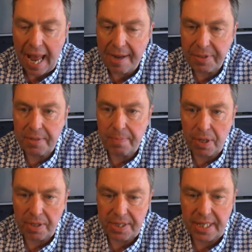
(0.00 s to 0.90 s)
out of the
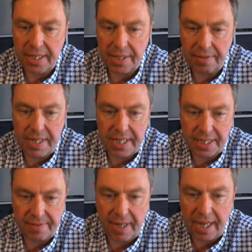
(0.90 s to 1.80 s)
box in the
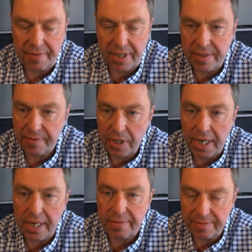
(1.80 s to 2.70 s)
365 that you've
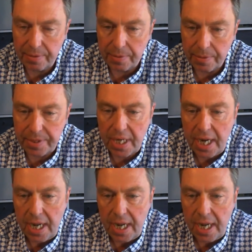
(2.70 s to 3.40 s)
got in force,